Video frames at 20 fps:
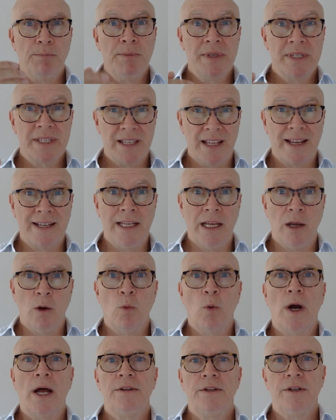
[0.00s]
selecting
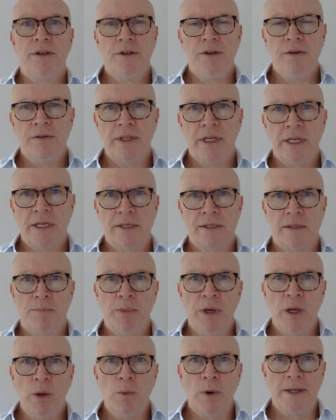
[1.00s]
one that you think is the
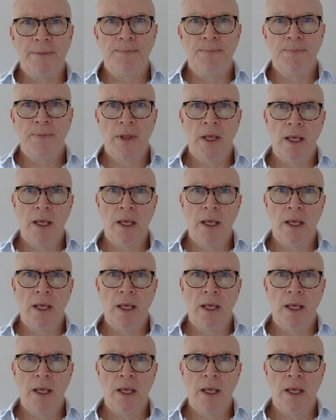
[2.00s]
big one.